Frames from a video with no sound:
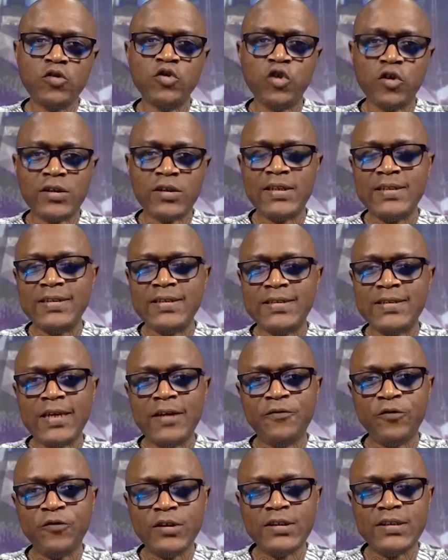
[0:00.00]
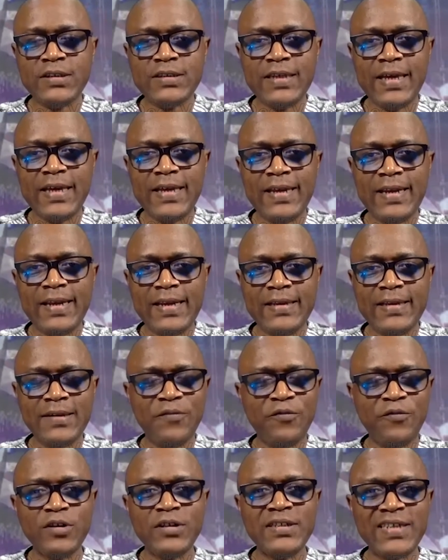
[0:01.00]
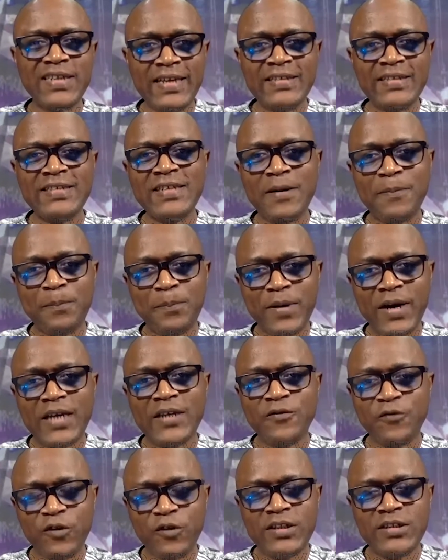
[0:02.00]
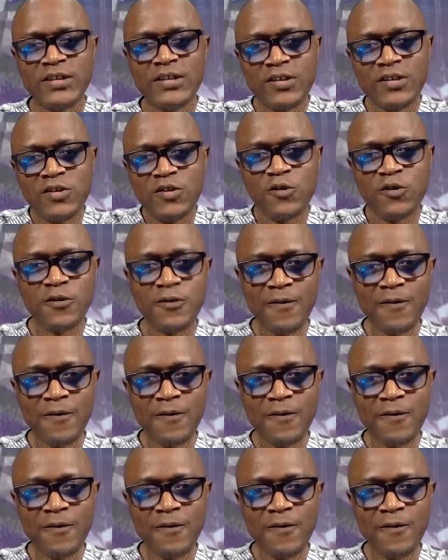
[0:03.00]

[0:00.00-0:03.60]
shortlisted for the NLN, for the Nigeria Prize for Literature?